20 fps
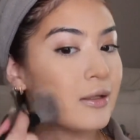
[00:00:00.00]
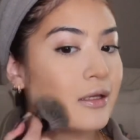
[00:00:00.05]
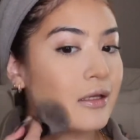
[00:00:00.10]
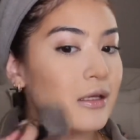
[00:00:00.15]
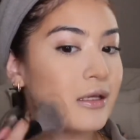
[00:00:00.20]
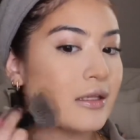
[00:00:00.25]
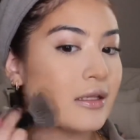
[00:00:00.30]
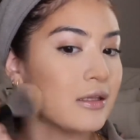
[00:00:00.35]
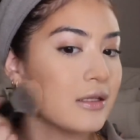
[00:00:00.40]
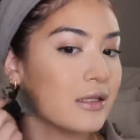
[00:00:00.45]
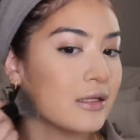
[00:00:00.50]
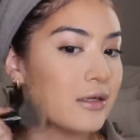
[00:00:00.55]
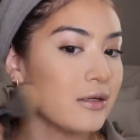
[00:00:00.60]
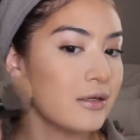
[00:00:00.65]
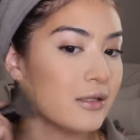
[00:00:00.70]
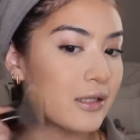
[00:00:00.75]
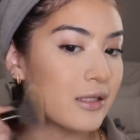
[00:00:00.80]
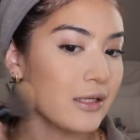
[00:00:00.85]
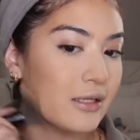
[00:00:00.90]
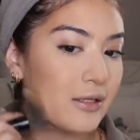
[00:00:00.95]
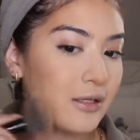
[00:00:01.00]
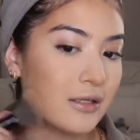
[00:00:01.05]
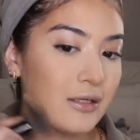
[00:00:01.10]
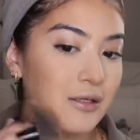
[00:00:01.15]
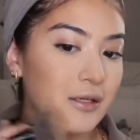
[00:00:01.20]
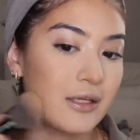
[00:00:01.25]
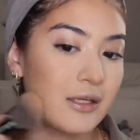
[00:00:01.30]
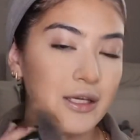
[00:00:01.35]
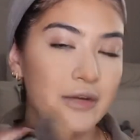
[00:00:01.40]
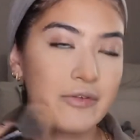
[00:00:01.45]
it literally
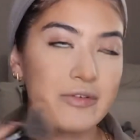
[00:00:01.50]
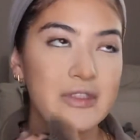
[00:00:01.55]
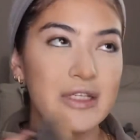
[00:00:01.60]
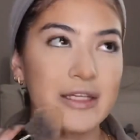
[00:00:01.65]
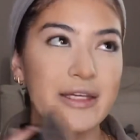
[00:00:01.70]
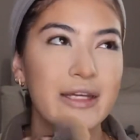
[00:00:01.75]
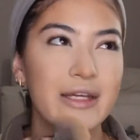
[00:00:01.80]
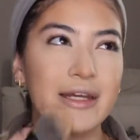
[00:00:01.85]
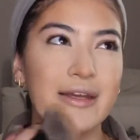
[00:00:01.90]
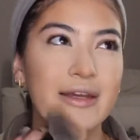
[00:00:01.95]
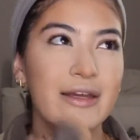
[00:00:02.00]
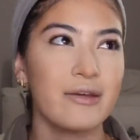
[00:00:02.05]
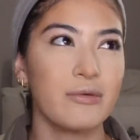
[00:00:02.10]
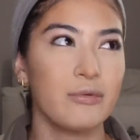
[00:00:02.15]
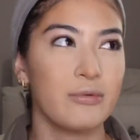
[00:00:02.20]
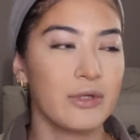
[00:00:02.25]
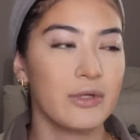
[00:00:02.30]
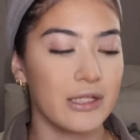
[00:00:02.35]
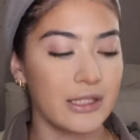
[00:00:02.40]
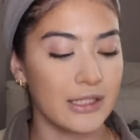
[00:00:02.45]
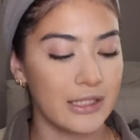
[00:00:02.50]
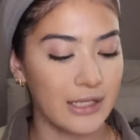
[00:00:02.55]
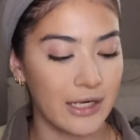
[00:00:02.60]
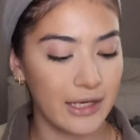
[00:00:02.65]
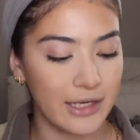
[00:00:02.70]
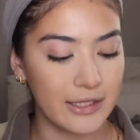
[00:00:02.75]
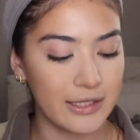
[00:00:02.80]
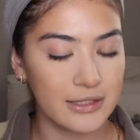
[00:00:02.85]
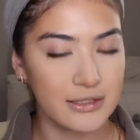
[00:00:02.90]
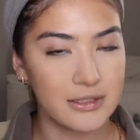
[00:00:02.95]
gives like a really
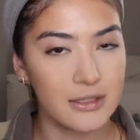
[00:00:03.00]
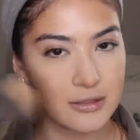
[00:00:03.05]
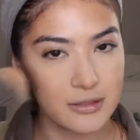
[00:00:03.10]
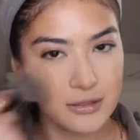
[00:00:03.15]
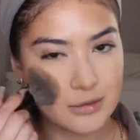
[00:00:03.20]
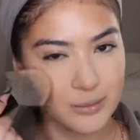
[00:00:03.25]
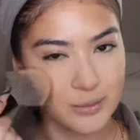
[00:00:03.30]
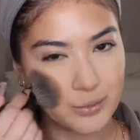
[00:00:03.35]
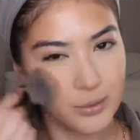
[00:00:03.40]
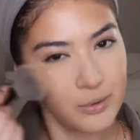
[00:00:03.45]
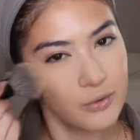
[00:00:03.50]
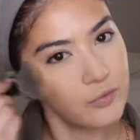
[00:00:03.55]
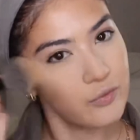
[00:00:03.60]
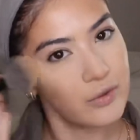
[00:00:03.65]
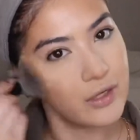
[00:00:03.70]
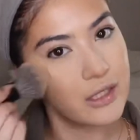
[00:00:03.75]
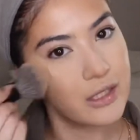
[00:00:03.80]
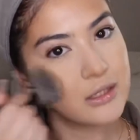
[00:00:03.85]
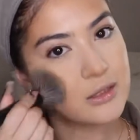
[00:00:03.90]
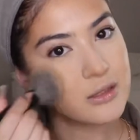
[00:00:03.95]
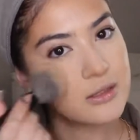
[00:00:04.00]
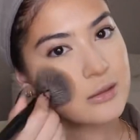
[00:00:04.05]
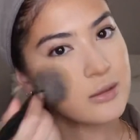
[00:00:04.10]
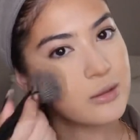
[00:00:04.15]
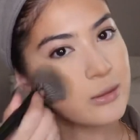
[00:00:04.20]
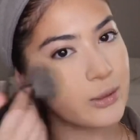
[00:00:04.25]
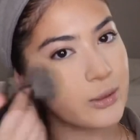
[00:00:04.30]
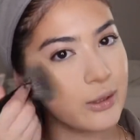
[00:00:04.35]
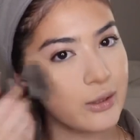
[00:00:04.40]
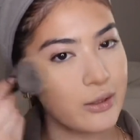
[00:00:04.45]
nice smooth finish
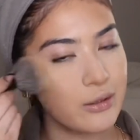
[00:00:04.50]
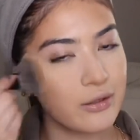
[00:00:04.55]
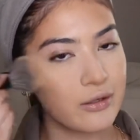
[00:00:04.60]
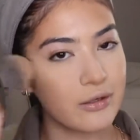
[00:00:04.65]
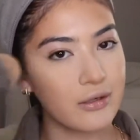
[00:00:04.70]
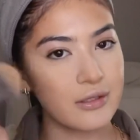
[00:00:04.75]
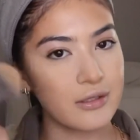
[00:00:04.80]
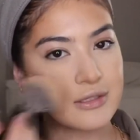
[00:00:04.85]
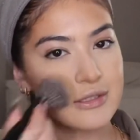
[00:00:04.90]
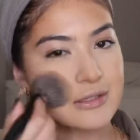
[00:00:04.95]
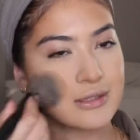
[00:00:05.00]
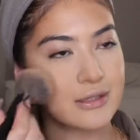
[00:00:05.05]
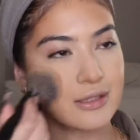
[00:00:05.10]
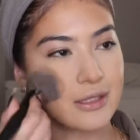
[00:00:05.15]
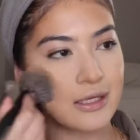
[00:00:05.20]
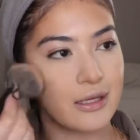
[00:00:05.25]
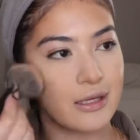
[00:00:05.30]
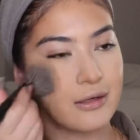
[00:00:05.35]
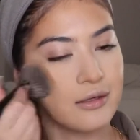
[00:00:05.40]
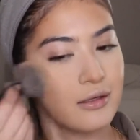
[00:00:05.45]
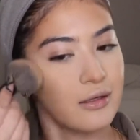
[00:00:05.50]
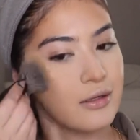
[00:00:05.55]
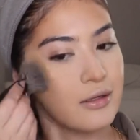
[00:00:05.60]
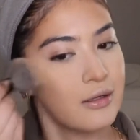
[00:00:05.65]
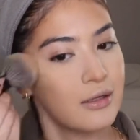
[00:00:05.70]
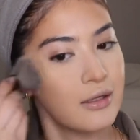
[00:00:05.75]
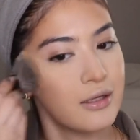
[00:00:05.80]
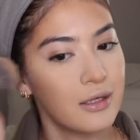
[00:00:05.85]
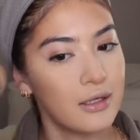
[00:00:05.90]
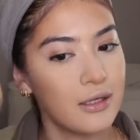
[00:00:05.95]
to your skin.
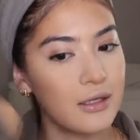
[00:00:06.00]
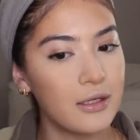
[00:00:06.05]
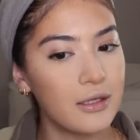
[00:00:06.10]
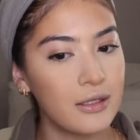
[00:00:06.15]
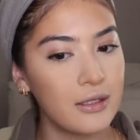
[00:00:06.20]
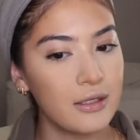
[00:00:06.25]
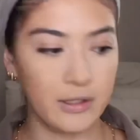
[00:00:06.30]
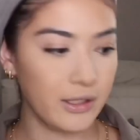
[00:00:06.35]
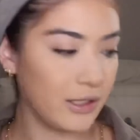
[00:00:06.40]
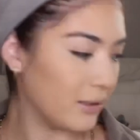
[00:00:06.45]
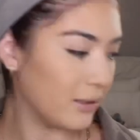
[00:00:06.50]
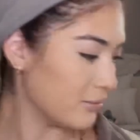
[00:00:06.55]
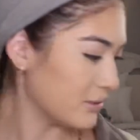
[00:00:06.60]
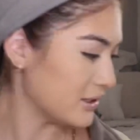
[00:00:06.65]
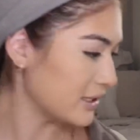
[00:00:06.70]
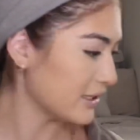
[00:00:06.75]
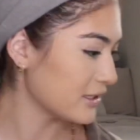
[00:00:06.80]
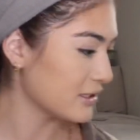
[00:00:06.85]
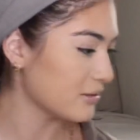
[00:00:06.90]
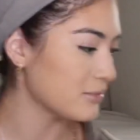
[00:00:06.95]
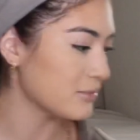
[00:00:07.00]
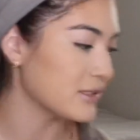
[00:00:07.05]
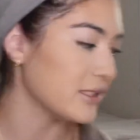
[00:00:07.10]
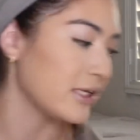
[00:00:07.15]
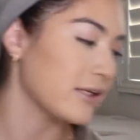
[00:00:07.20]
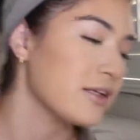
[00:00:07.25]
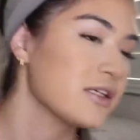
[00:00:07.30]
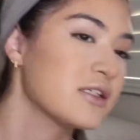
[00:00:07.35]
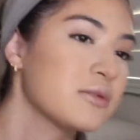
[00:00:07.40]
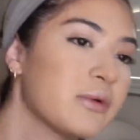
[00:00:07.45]
Okay, I'm gonna take some
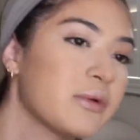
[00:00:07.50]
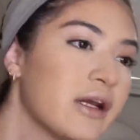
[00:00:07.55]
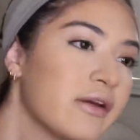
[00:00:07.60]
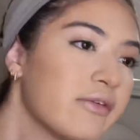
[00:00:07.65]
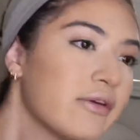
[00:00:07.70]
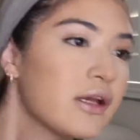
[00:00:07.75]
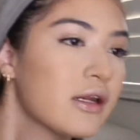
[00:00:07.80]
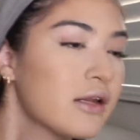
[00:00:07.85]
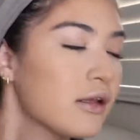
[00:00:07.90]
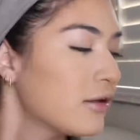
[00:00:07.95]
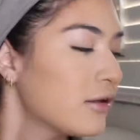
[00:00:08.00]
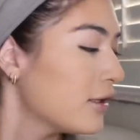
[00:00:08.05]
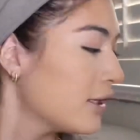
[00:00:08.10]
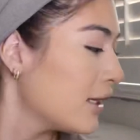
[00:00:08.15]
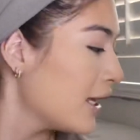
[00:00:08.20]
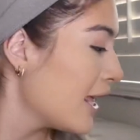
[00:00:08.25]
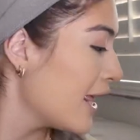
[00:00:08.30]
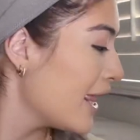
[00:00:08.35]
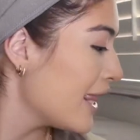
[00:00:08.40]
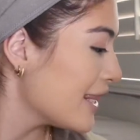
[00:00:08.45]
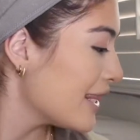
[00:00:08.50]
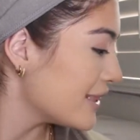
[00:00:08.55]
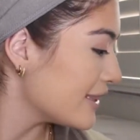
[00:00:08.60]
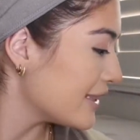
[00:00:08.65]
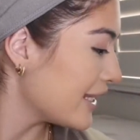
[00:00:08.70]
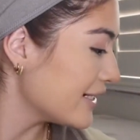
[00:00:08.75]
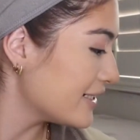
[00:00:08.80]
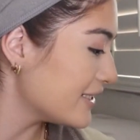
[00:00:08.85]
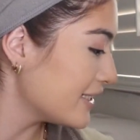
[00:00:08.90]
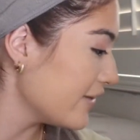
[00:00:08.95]
setting spray of it.
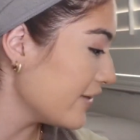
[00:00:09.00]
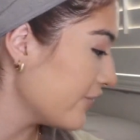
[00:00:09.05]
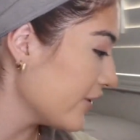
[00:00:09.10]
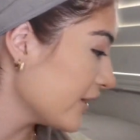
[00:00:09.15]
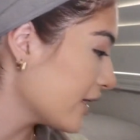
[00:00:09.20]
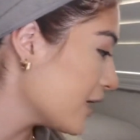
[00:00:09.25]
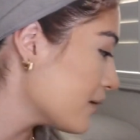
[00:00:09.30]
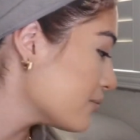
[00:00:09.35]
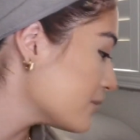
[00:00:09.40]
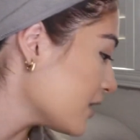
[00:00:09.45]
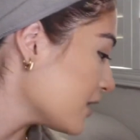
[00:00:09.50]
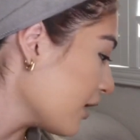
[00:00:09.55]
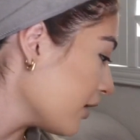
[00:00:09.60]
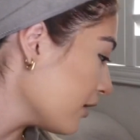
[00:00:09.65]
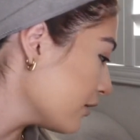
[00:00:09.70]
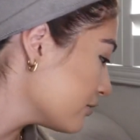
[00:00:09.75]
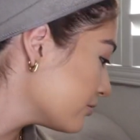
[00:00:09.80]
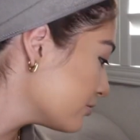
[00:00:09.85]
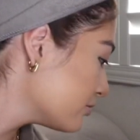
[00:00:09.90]
Let's see if it comes off.